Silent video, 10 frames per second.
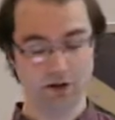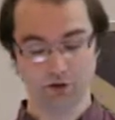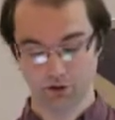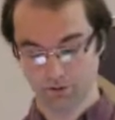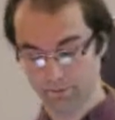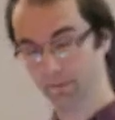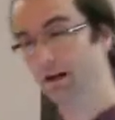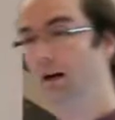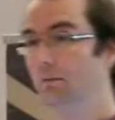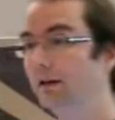
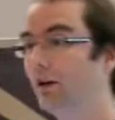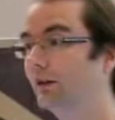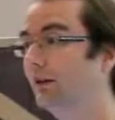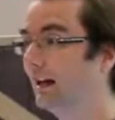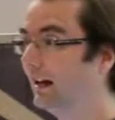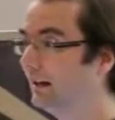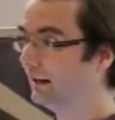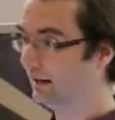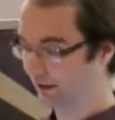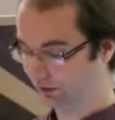My talk today
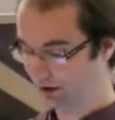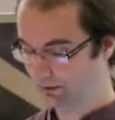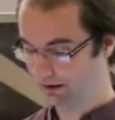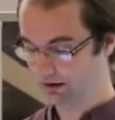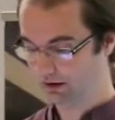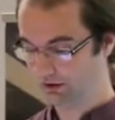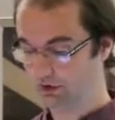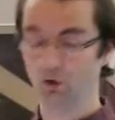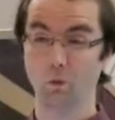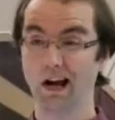is going to be, it's
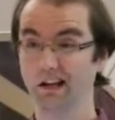called Why